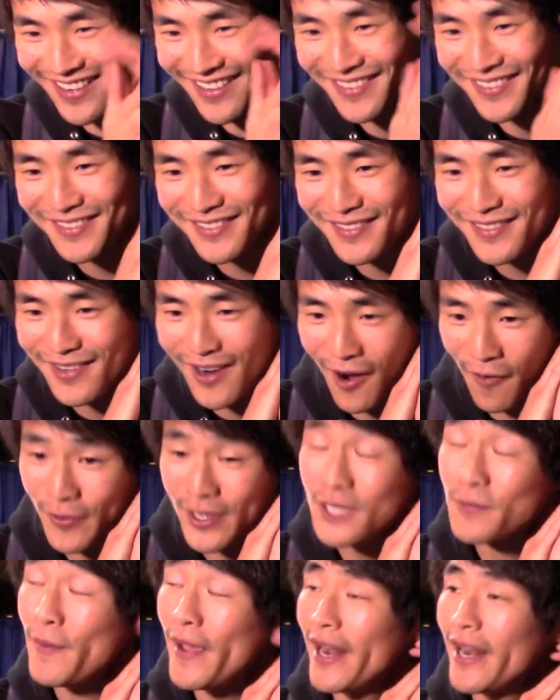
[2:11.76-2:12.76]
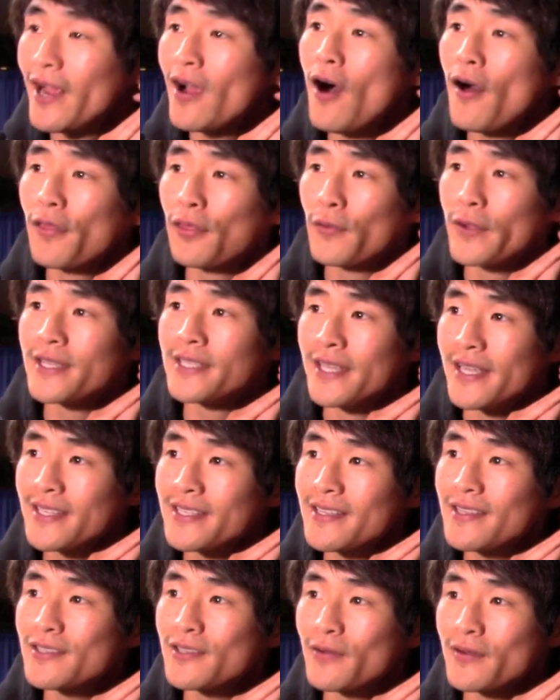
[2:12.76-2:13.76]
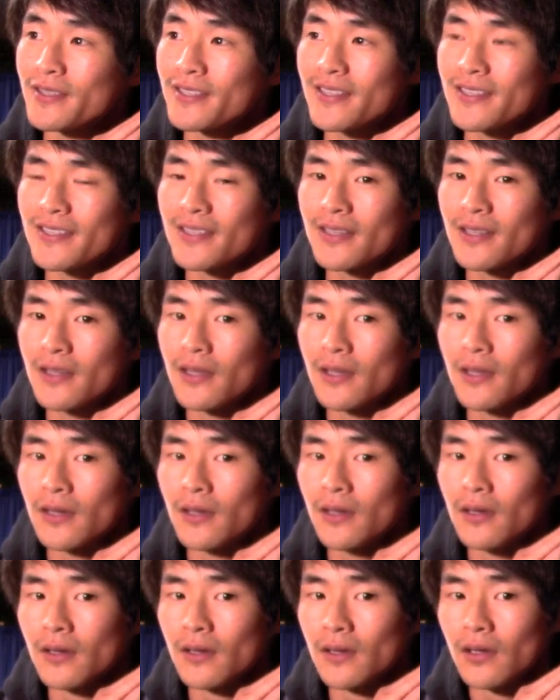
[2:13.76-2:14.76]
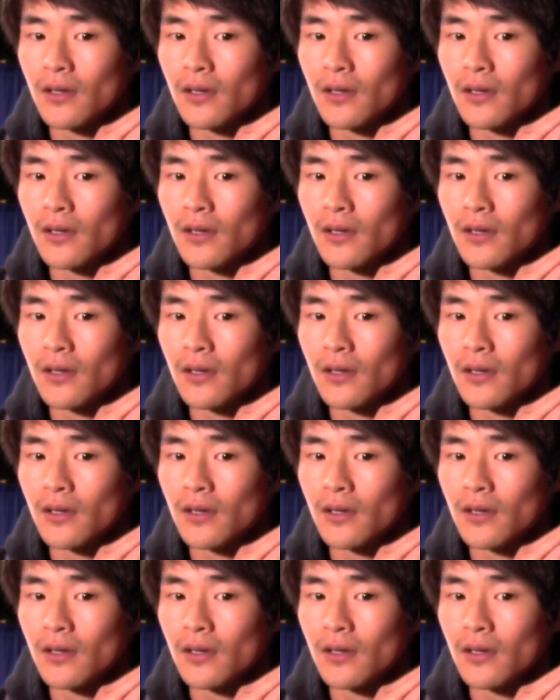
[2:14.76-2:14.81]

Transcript: Are we spanning all 3 seasons, or is this... Like